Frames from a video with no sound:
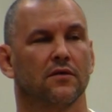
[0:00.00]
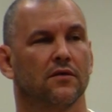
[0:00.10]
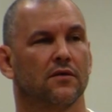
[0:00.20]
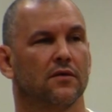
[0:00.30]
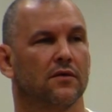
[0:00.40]

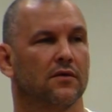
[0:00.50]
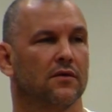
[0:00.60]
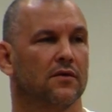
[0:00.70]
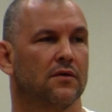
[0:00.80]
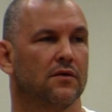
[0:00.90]

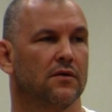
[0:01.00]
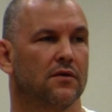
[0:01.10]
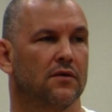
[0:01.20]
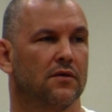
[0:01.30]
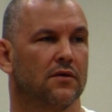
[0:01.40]

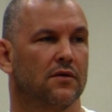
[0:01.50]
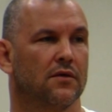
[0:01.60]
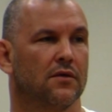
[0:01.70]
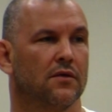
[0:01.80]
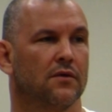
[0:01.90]

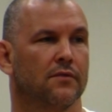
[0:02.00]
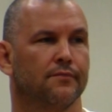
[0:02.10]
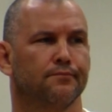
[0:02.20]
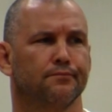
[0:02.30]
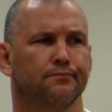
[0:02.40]

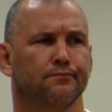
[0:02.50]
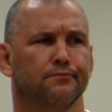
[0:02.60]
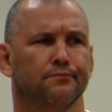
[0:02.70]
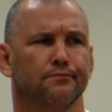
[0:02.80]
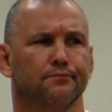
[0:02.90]

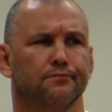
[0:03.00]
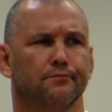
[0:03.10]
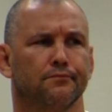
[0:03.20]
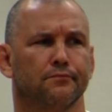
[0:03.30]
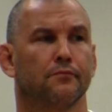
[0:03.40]

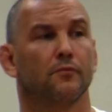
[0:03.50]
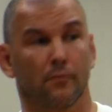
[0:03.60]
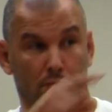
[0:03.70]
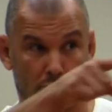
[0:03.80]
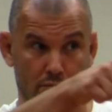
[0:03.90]

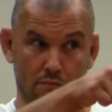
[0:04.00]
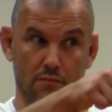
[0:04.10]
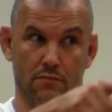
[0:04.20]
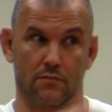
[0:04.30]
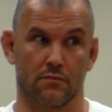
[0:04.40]

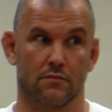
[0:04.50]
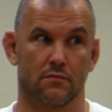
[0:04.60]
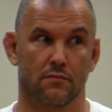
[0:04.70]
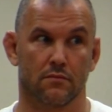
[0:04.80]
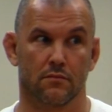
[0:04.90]

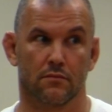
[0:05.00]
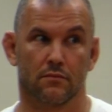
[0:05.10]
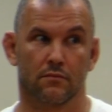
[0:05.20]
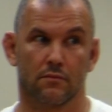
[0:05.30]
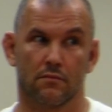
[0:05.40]

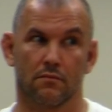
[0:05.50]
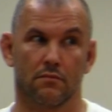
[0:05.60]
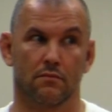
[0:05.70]
No one is speaking in this clip.